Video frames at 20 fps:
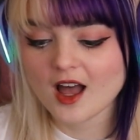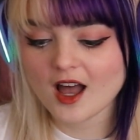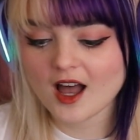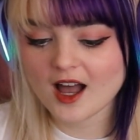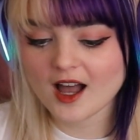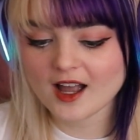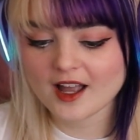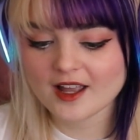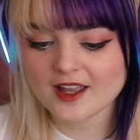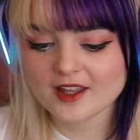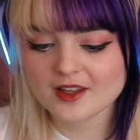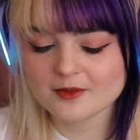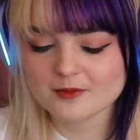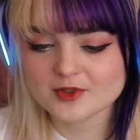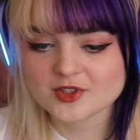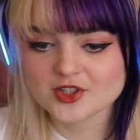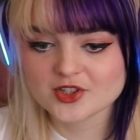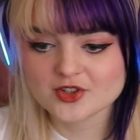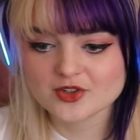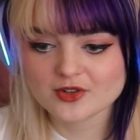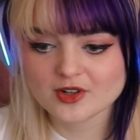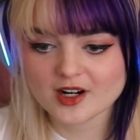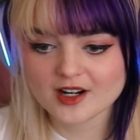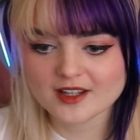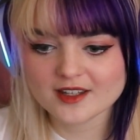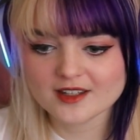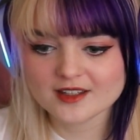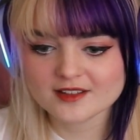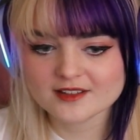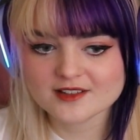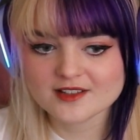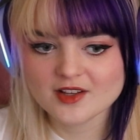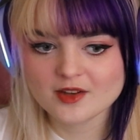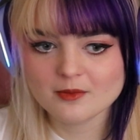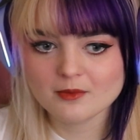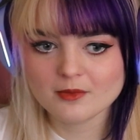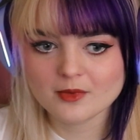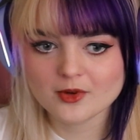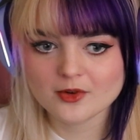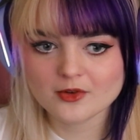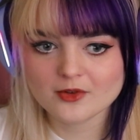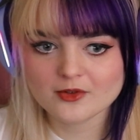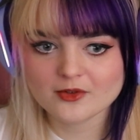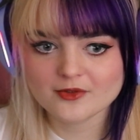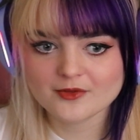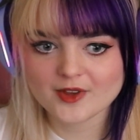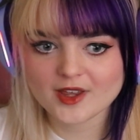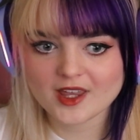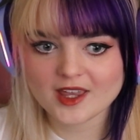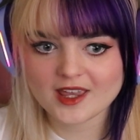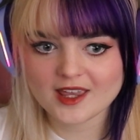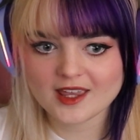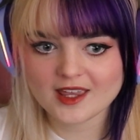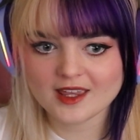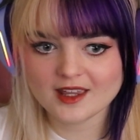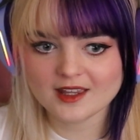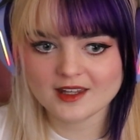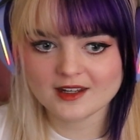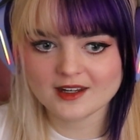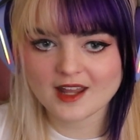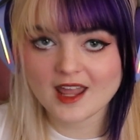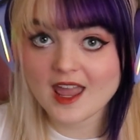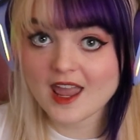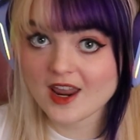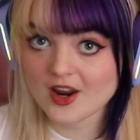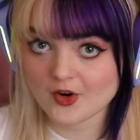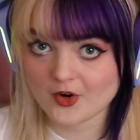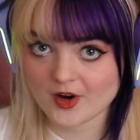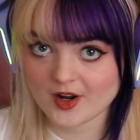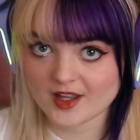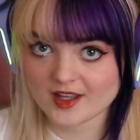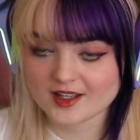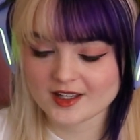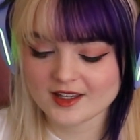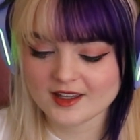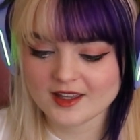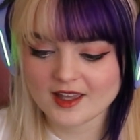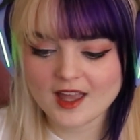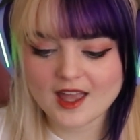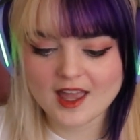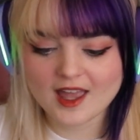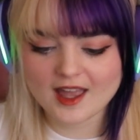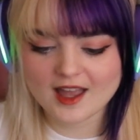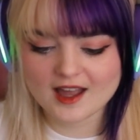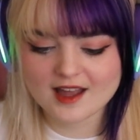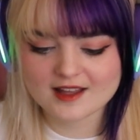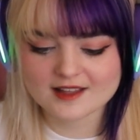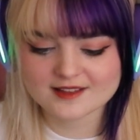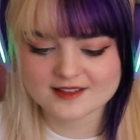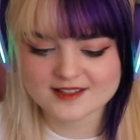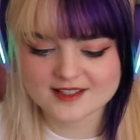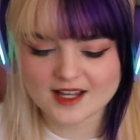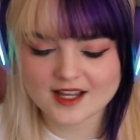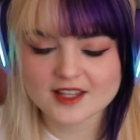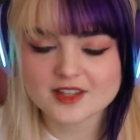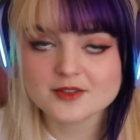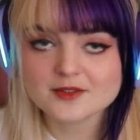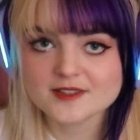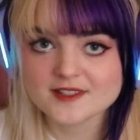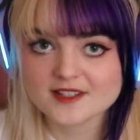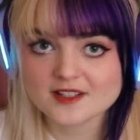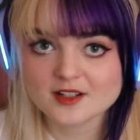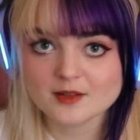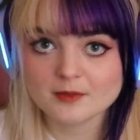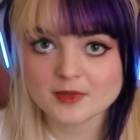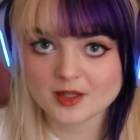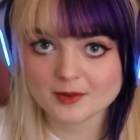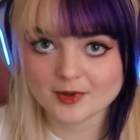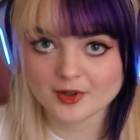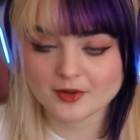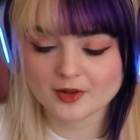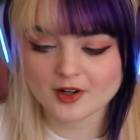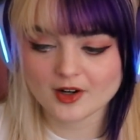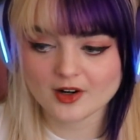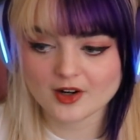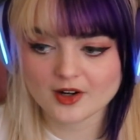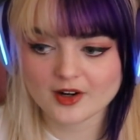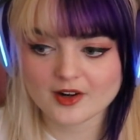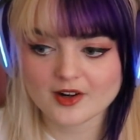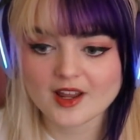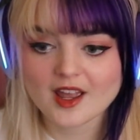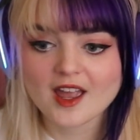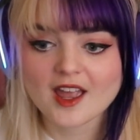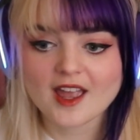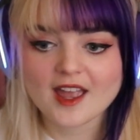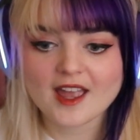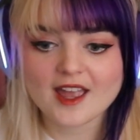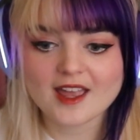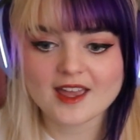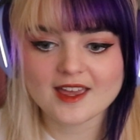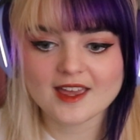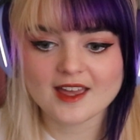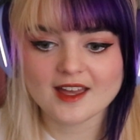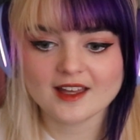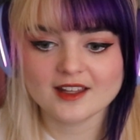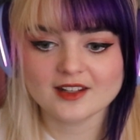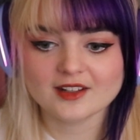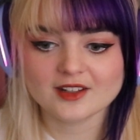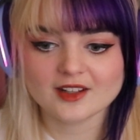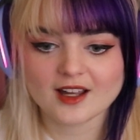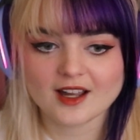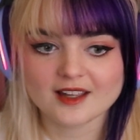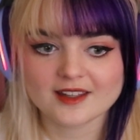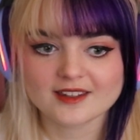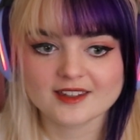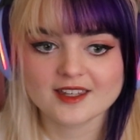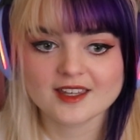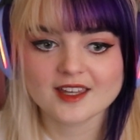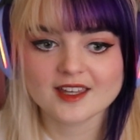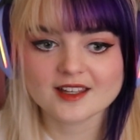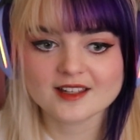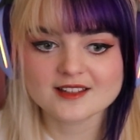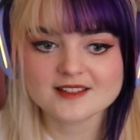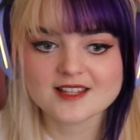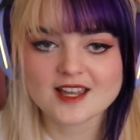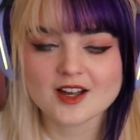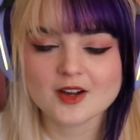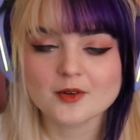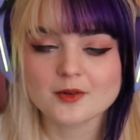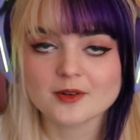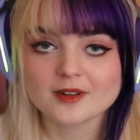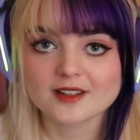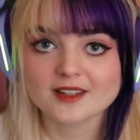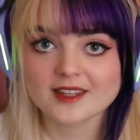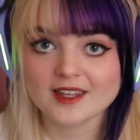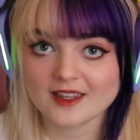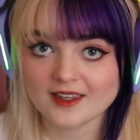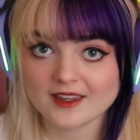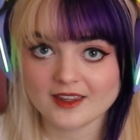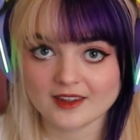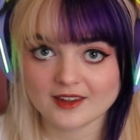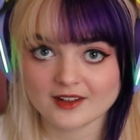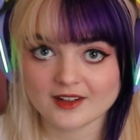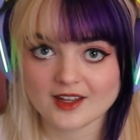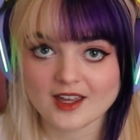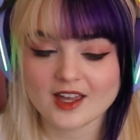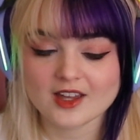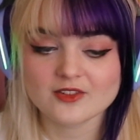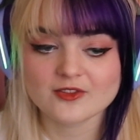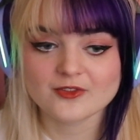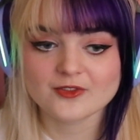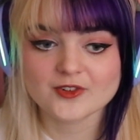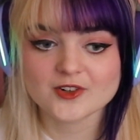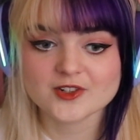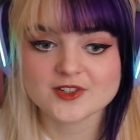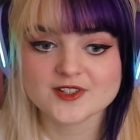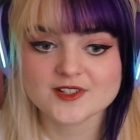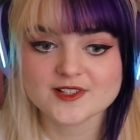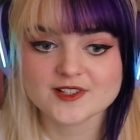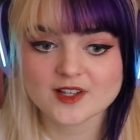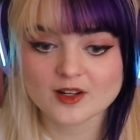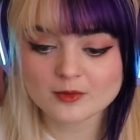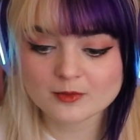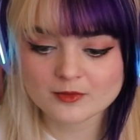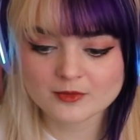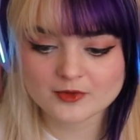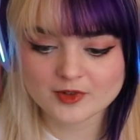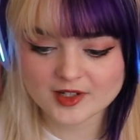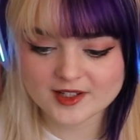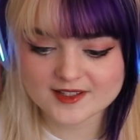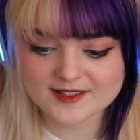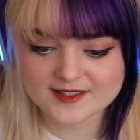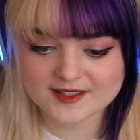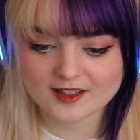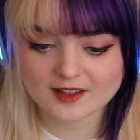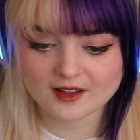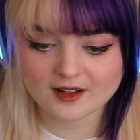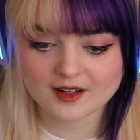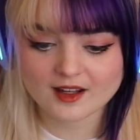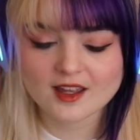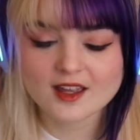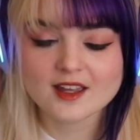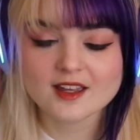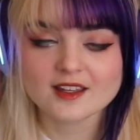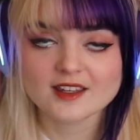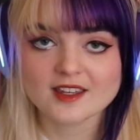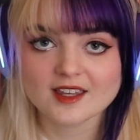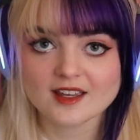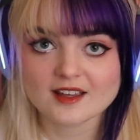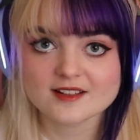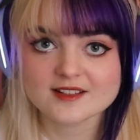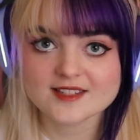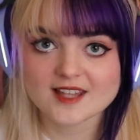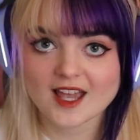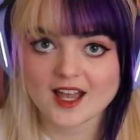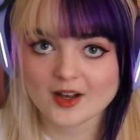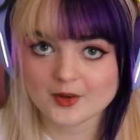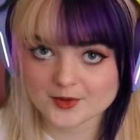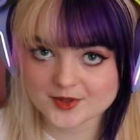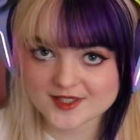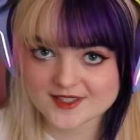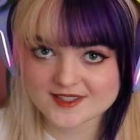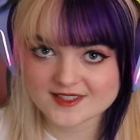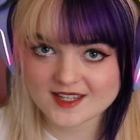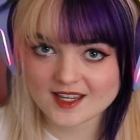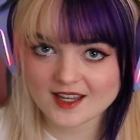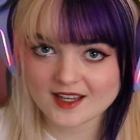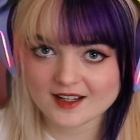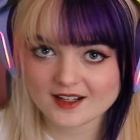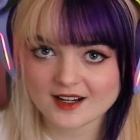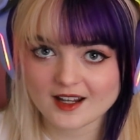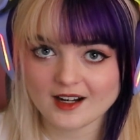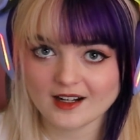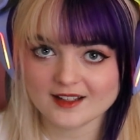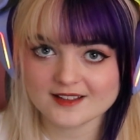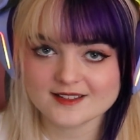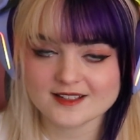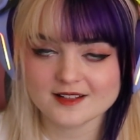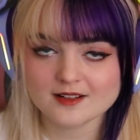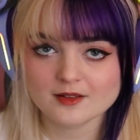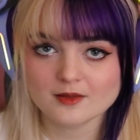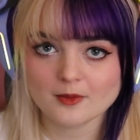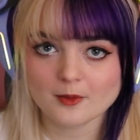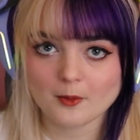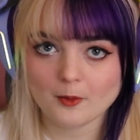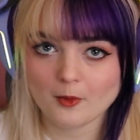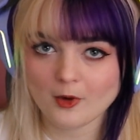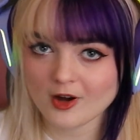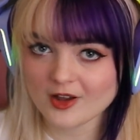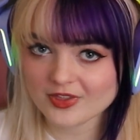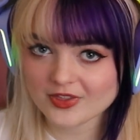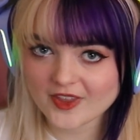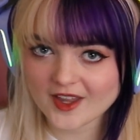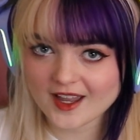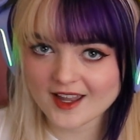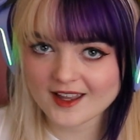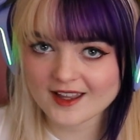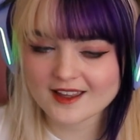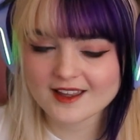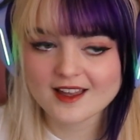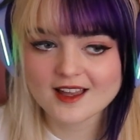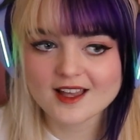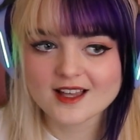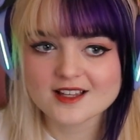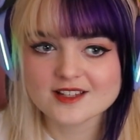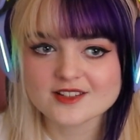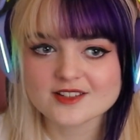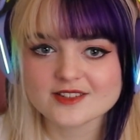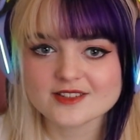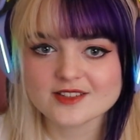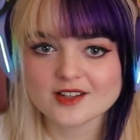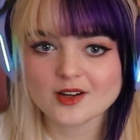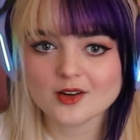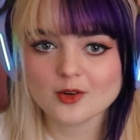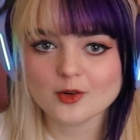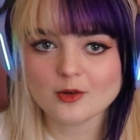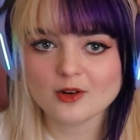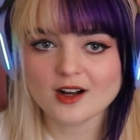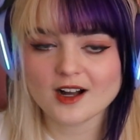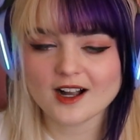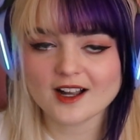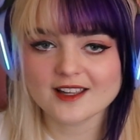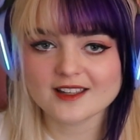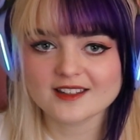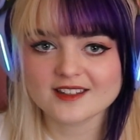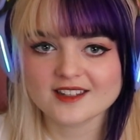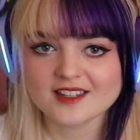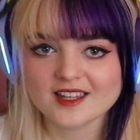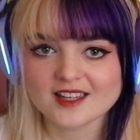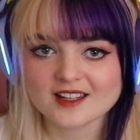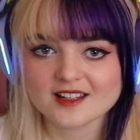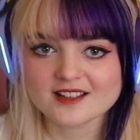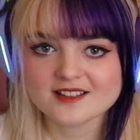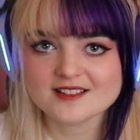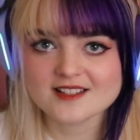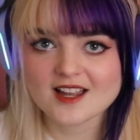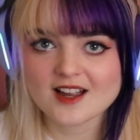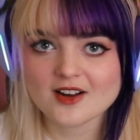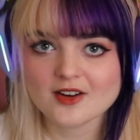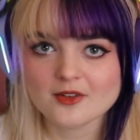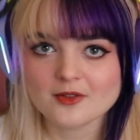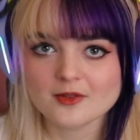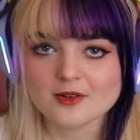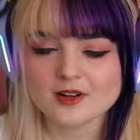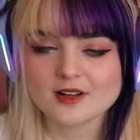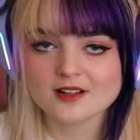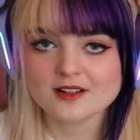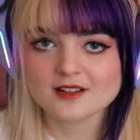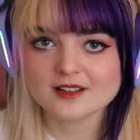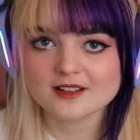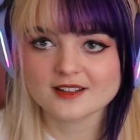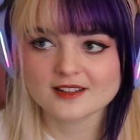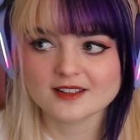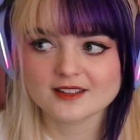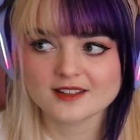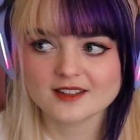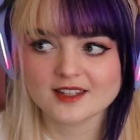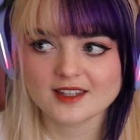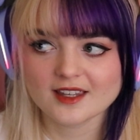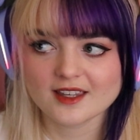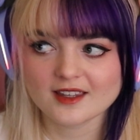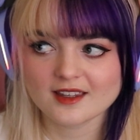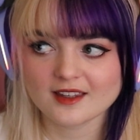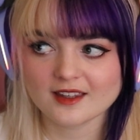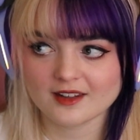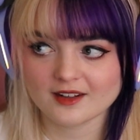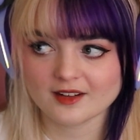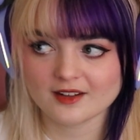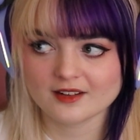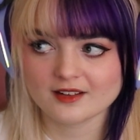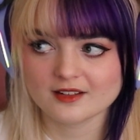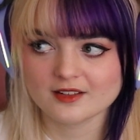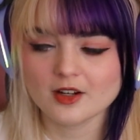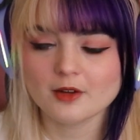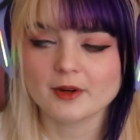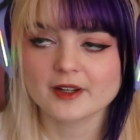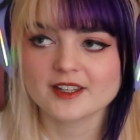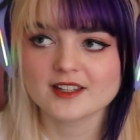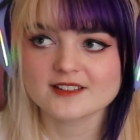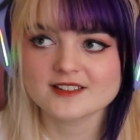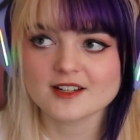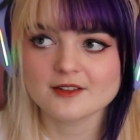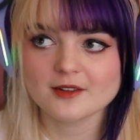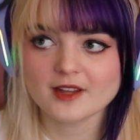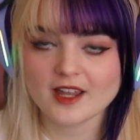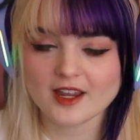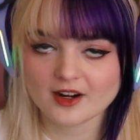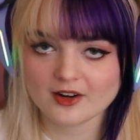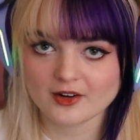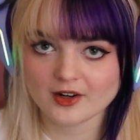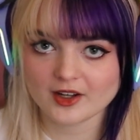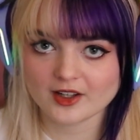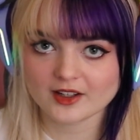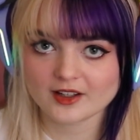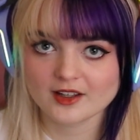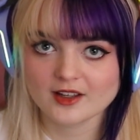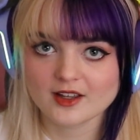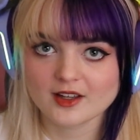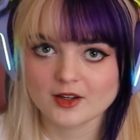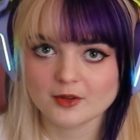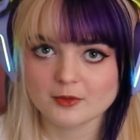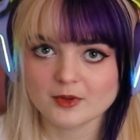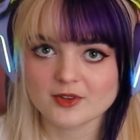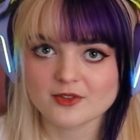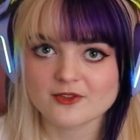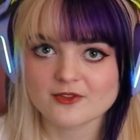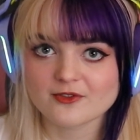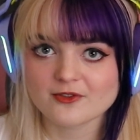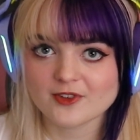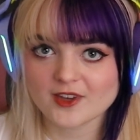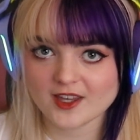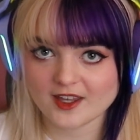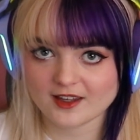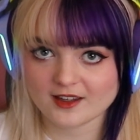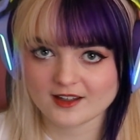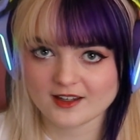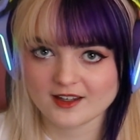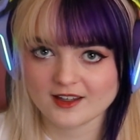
I was trying to move in Eric, and I used an amiibo card, and I kicked out Kid, and for some reason, Kid's house stayed, and I didn't want that. So I kicked out Eric with Vic.